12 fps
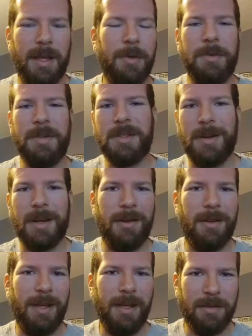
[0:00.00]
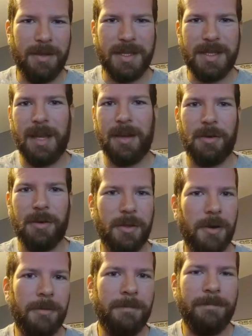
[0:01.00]
would start again on like the second or
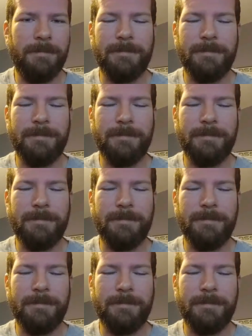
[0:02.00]
third.